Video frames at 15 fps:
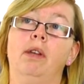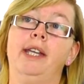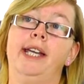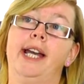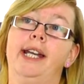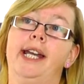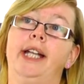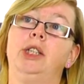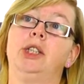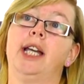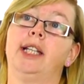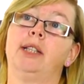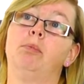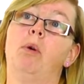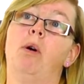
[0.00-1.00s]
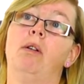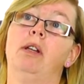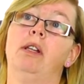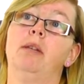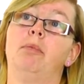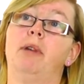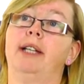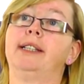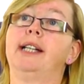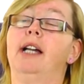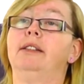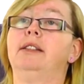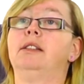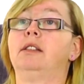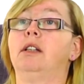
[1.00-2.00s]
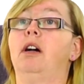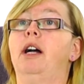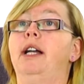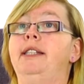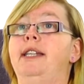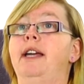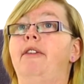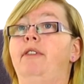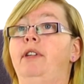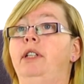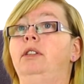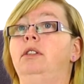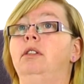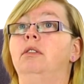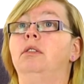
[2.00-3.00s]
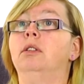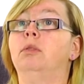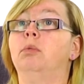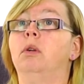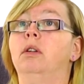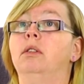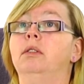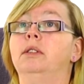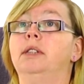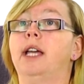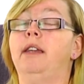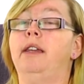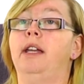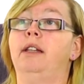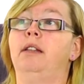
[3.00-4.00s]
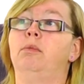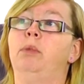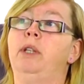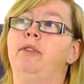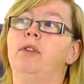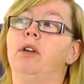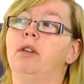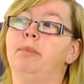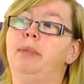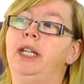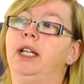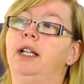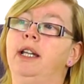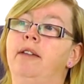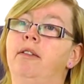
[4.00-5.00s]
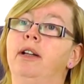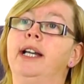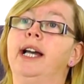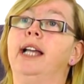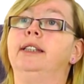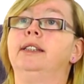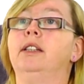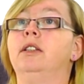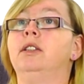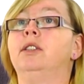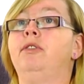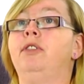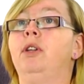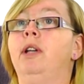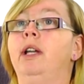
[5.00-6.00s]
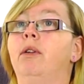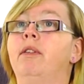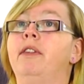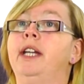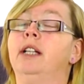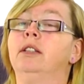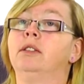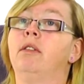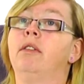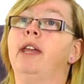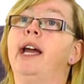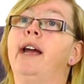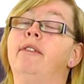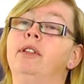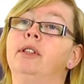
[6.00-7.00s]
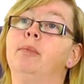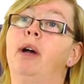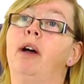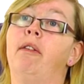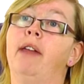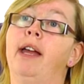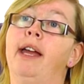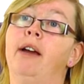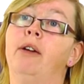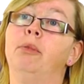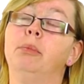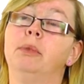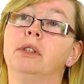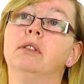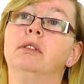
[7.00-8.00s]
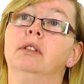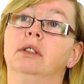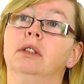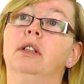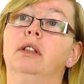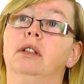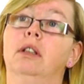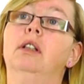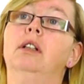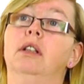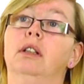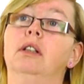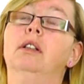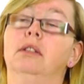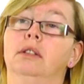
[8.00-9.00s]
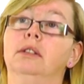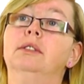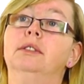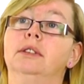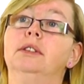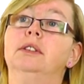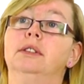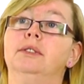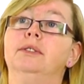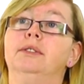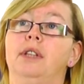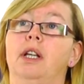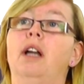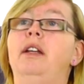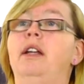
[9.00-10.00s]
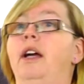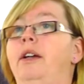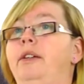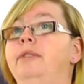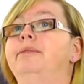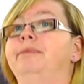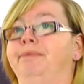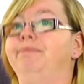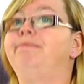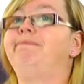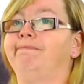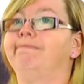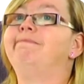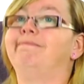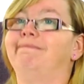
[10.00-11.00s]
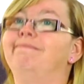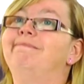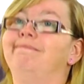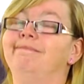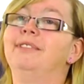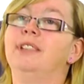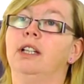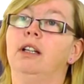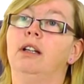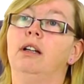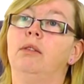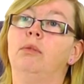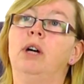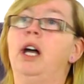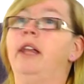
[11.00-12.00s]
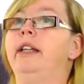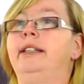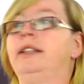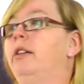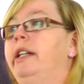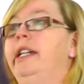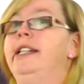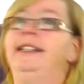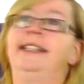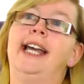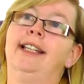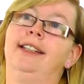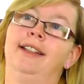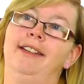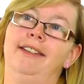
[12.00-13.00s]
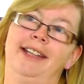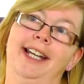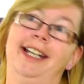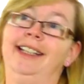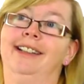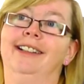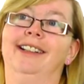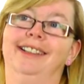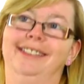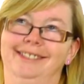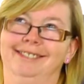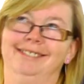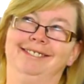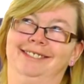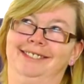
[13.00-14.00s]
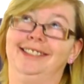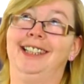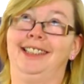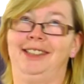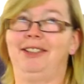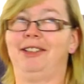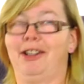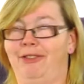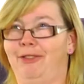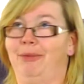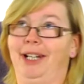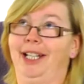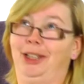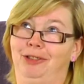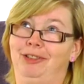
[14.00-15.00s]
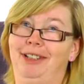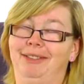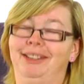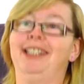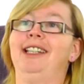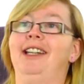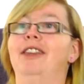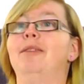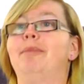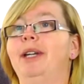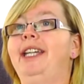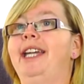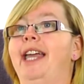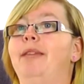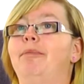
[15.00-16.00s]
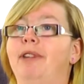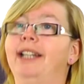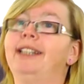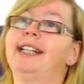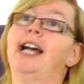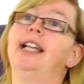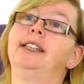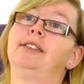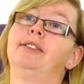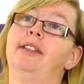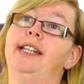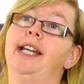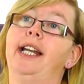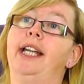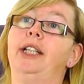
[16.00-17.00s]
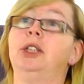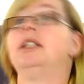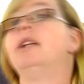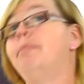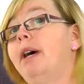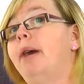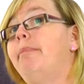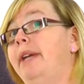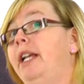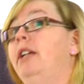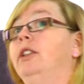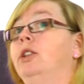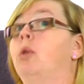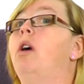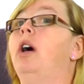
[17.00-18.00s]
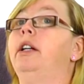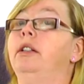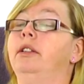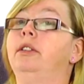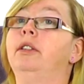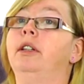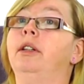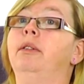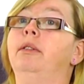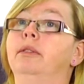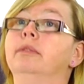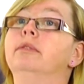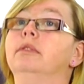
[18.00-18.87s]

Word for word: Well, the NHS one and the Breast Cancer site are definitely two good ones. Yeah. And then we've got the Be Clear on Cancer. There's a few little things on there as mm. well mm-hmm. that helps. The reason I ask is because sometimes people get into trouble when they find things they well, they tell you dead, don't they? You know, they do go from one extreme to the other. But yeah, the breast cancer and the NHS and Macmillan's quite good too.